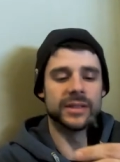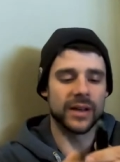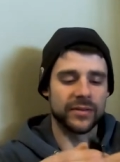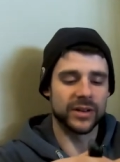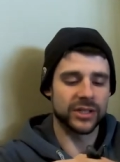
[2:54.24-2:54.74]

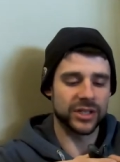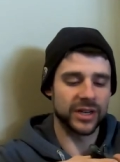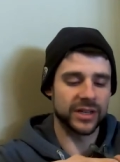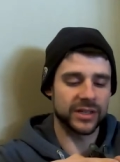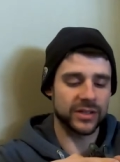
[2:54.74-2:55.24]
definition
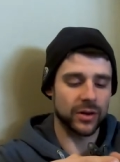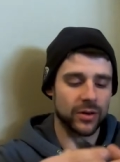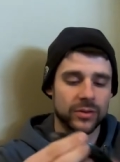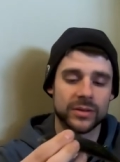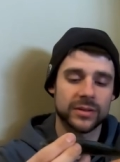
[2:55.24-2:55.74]
in it, so
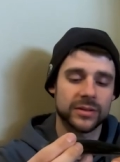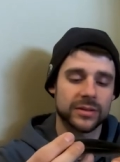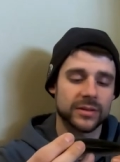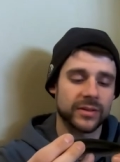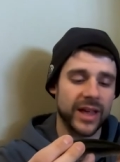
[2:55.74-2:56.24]

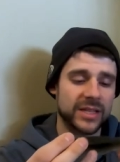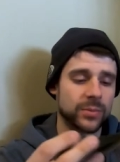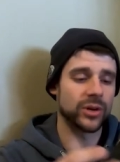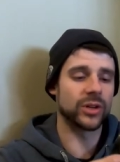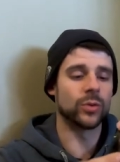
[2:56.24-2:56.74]
that's
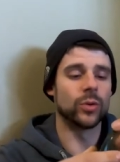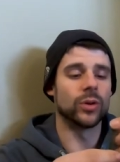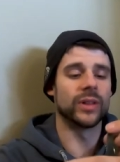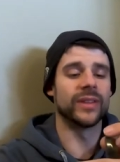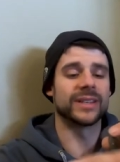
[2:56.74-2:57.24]
pretty cool.
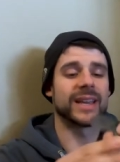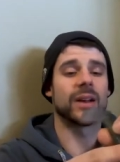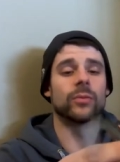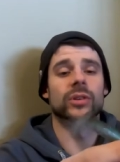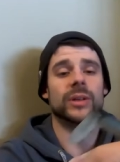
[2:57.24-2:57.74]
And then it's got a
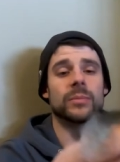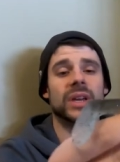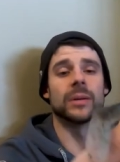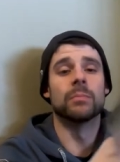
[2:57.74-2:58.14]
really big